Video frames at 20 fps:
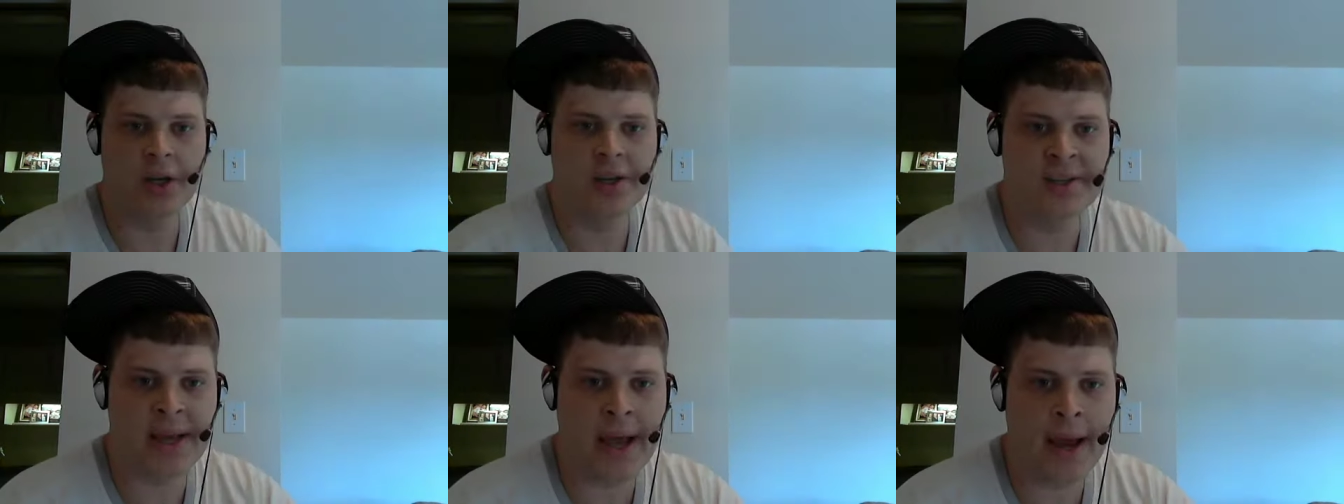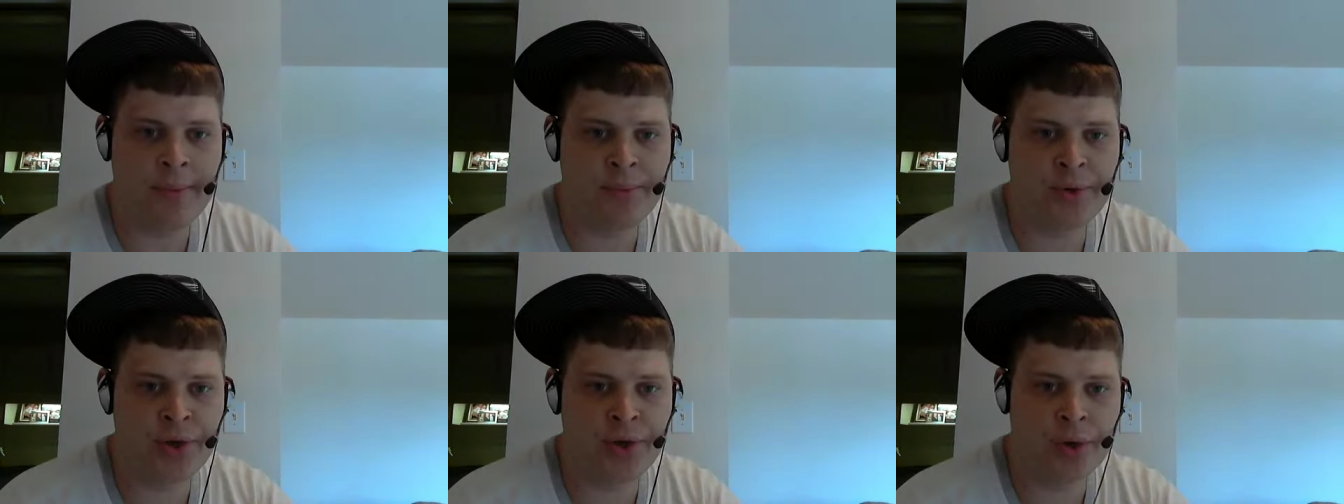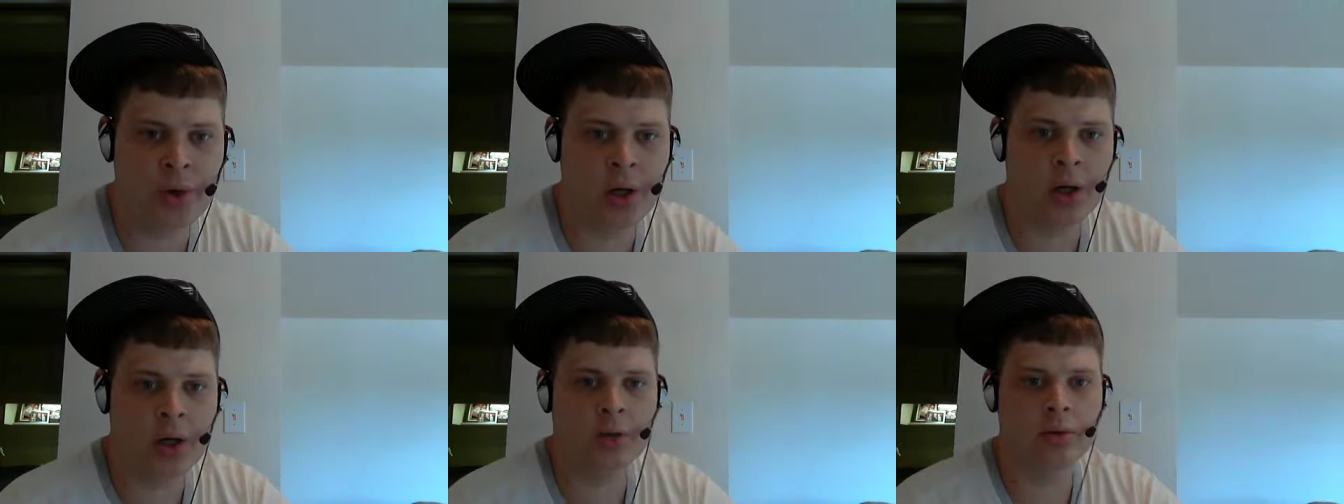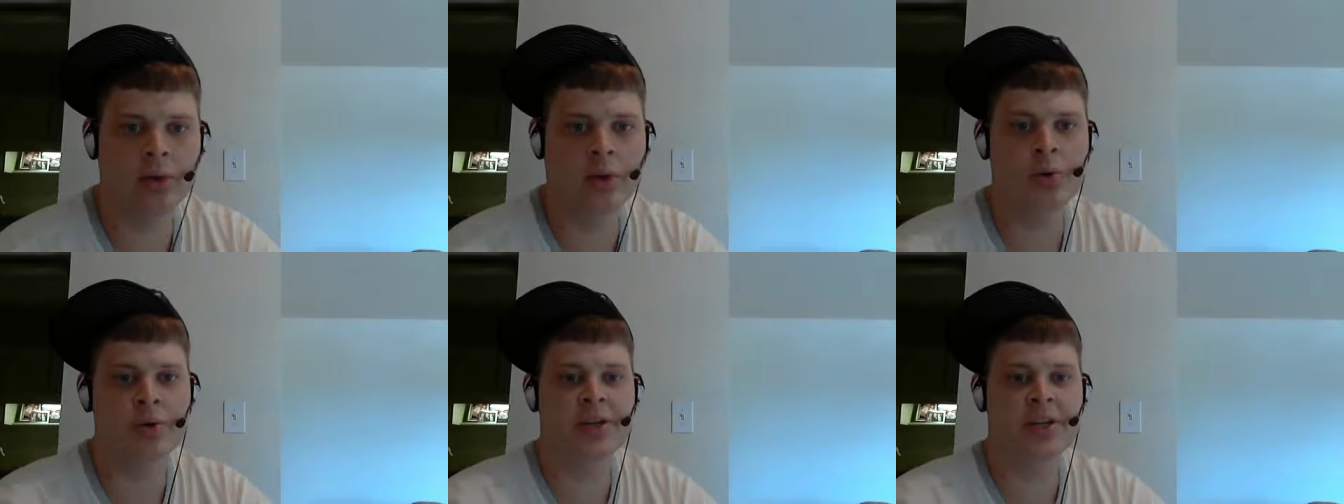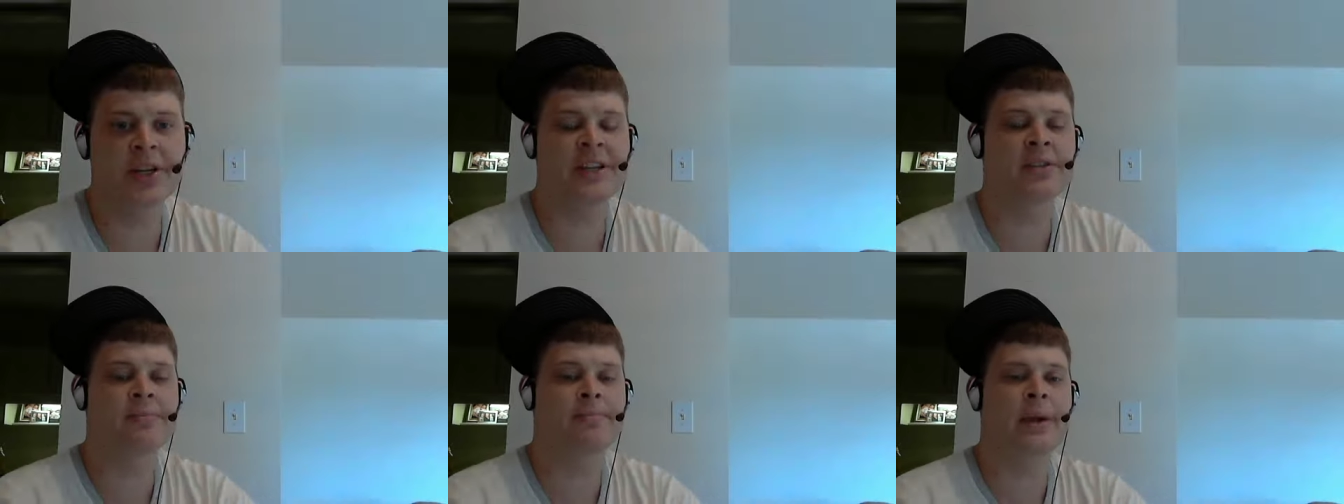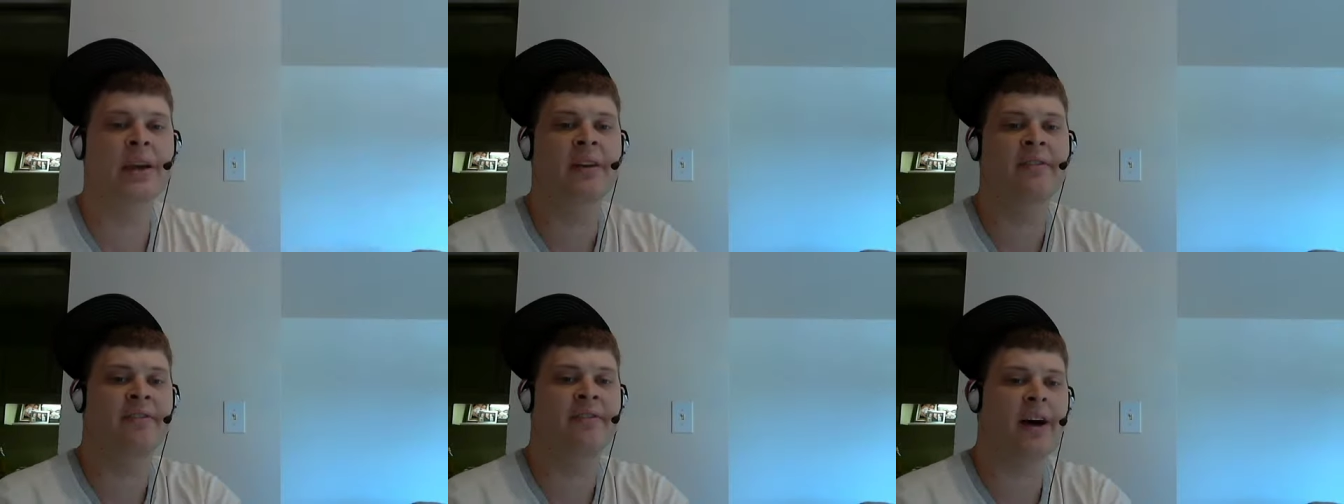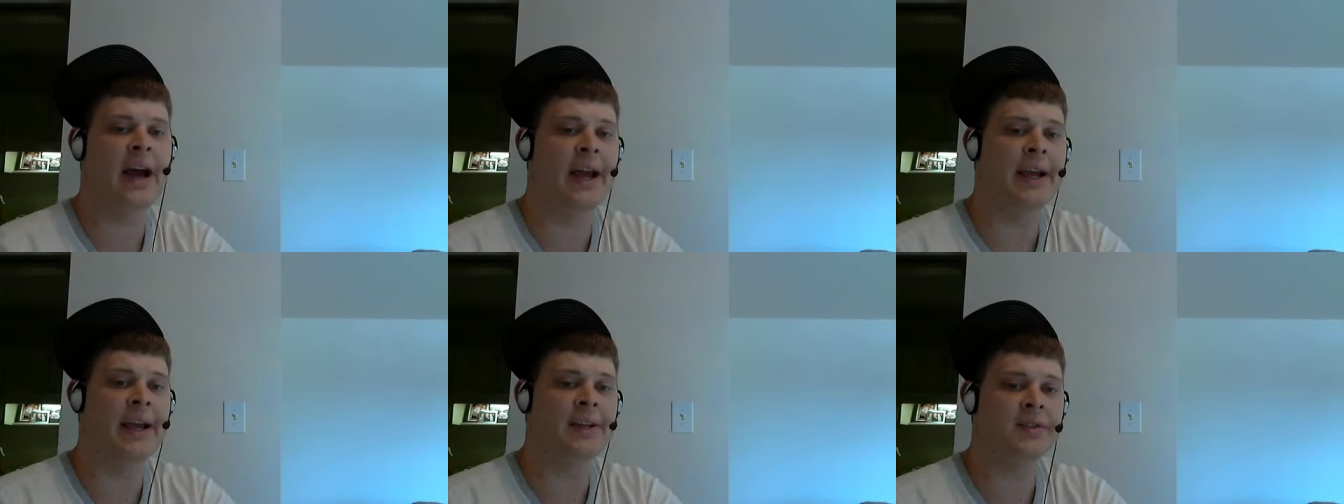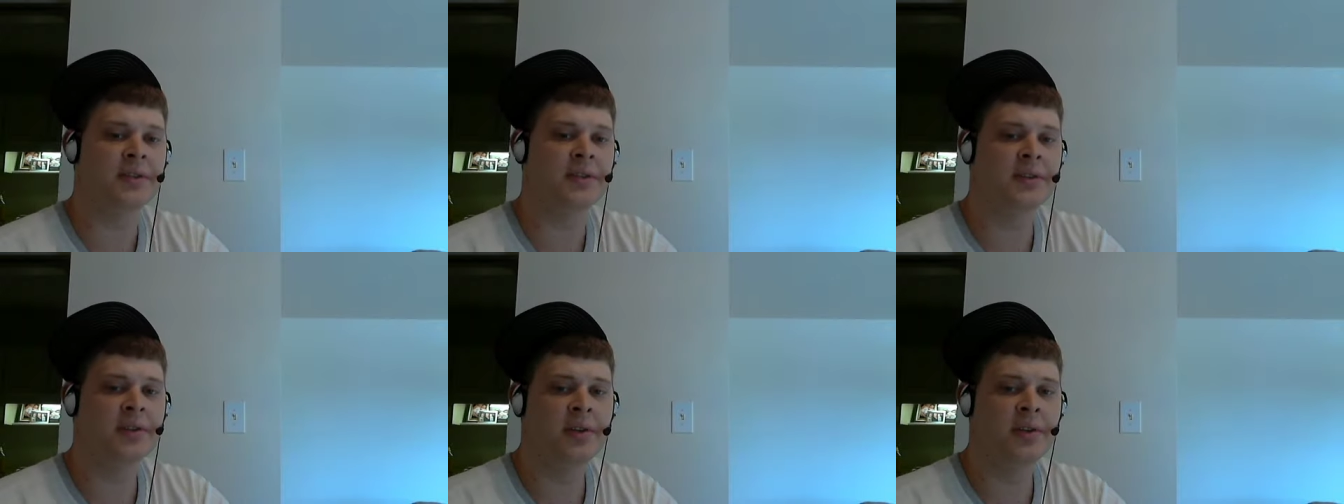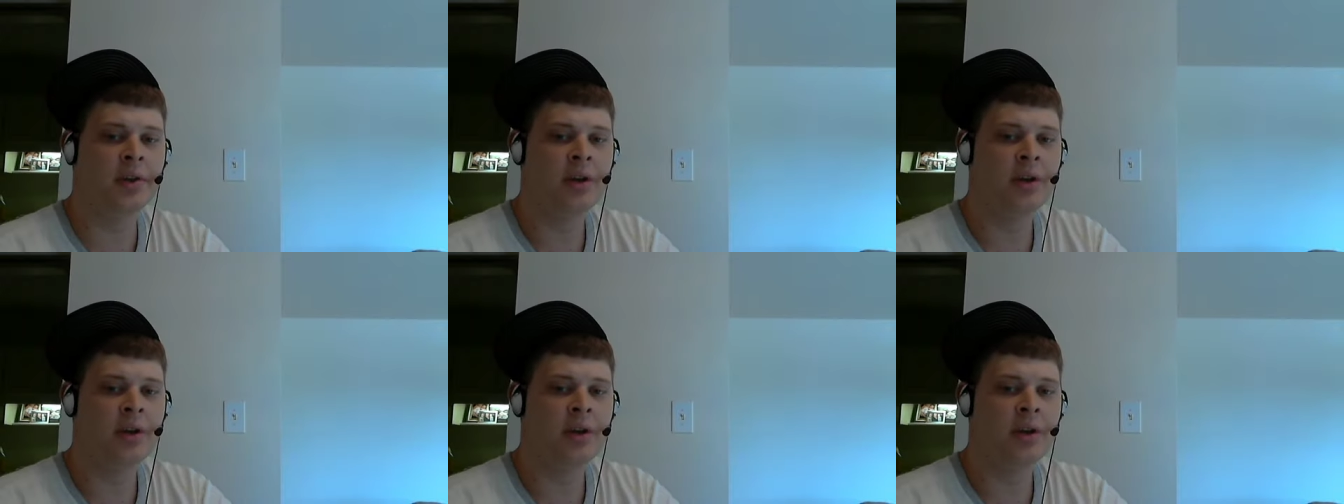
Zab Judah losing his big fights,